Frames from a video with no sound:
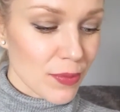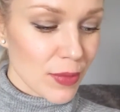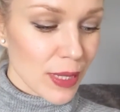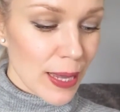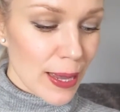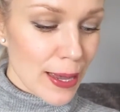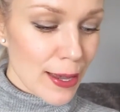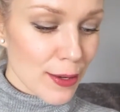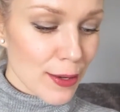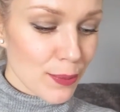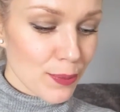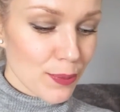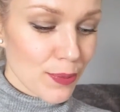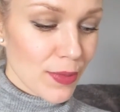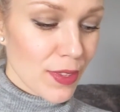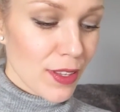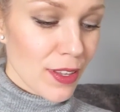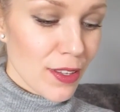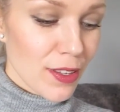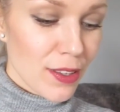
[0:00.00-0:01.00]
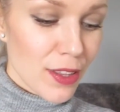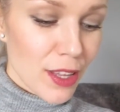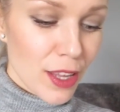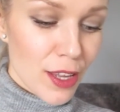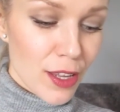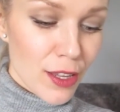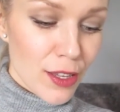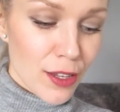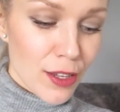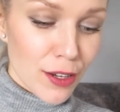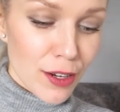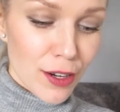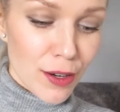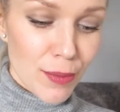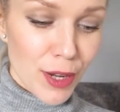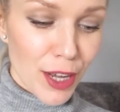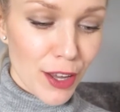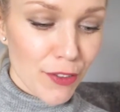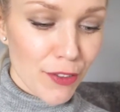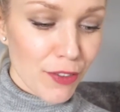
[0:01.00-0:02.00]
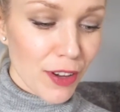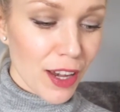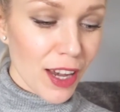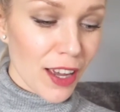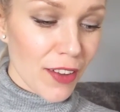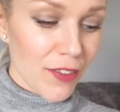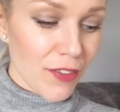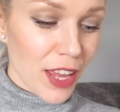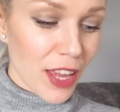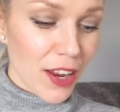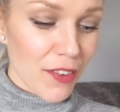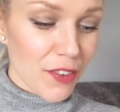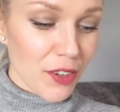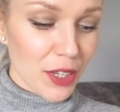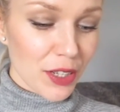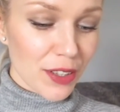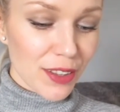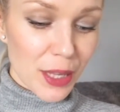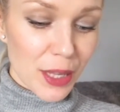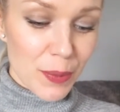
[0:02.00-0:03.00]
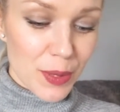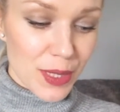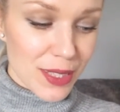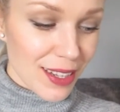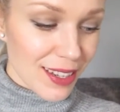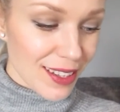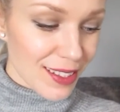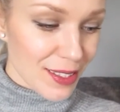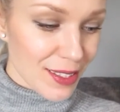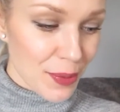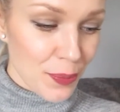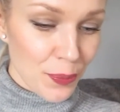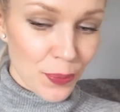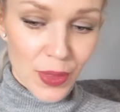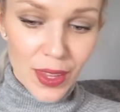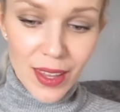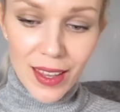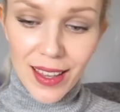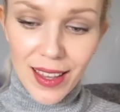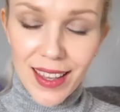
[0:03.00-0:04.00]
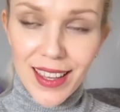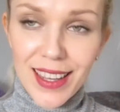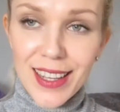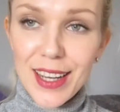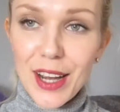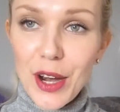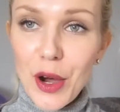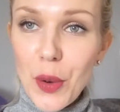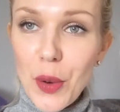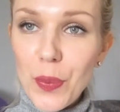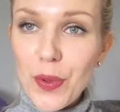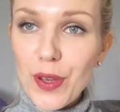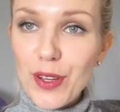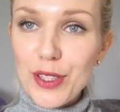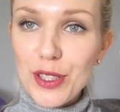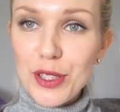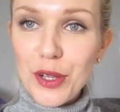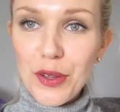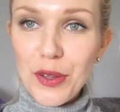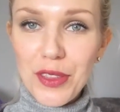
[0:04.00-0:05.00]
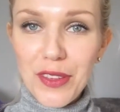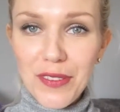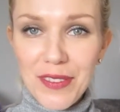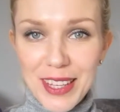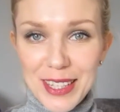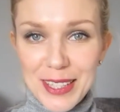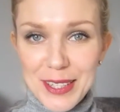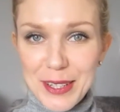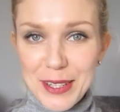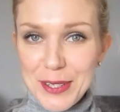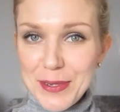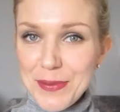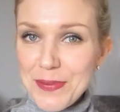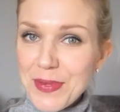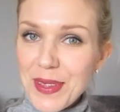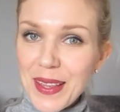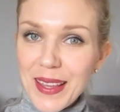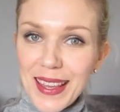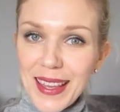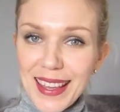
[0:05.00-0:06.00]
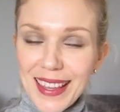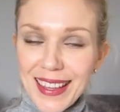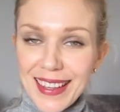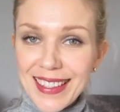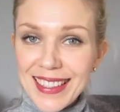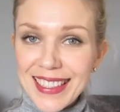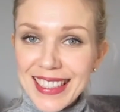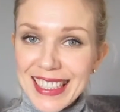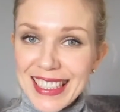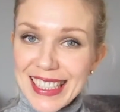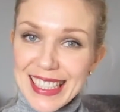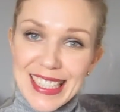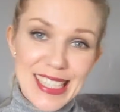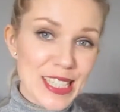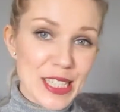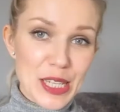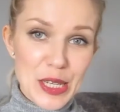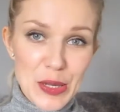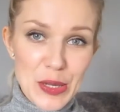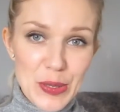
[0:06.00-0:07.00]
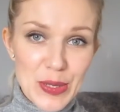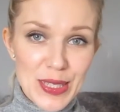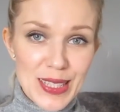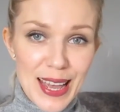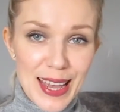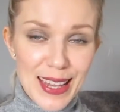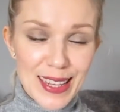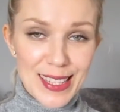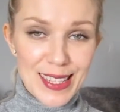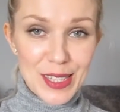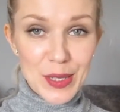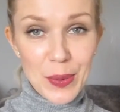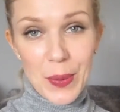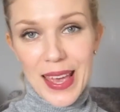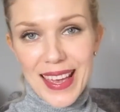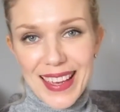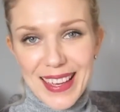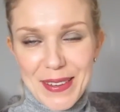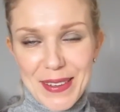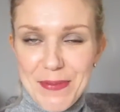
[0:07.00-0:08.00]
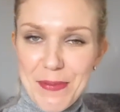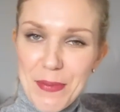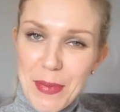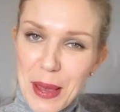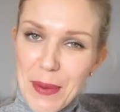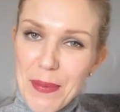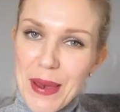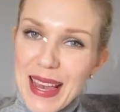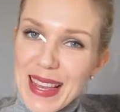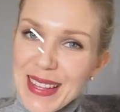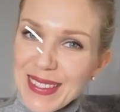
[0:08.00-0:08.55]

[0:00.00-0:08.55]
yeah, these are my 5 favorite lipsticks. Hope you enjoyed the video, and see you next week. Bye